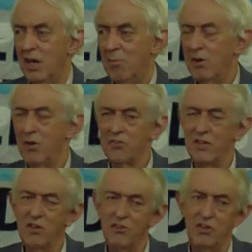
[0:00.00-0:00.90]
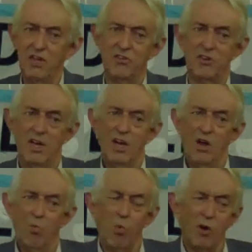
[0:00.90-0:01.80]
Because in a sense,
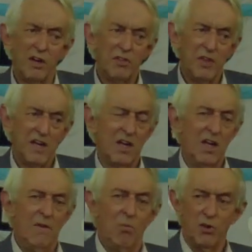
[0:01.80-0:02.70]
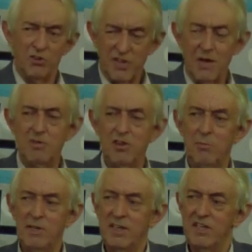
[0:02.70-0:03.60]
what I think what is happening in the
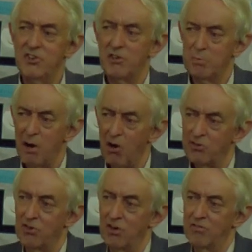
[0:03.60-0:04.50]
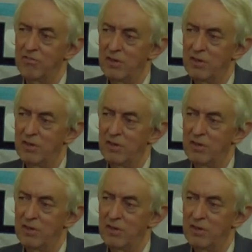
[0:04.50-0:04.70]
Middle East is part of